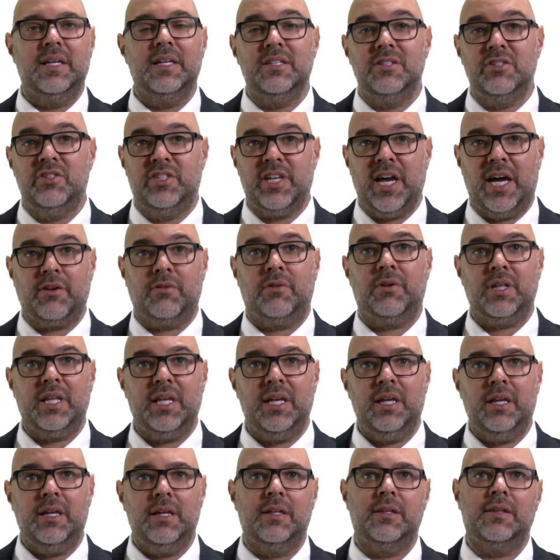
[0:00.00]

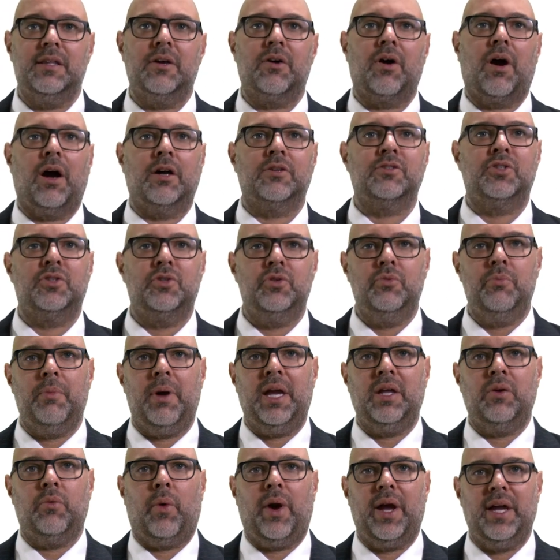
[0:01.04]
Generally, there are 2
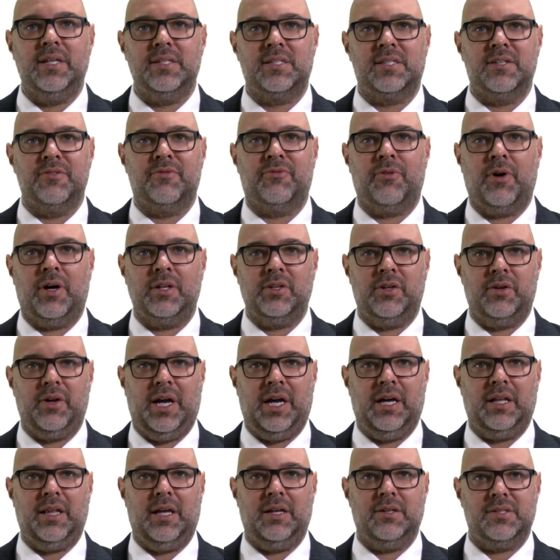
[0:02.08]
main ways to fund your
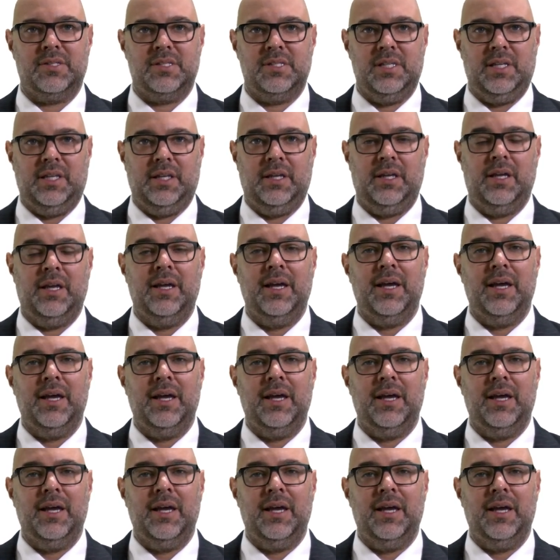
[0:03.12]
LLC,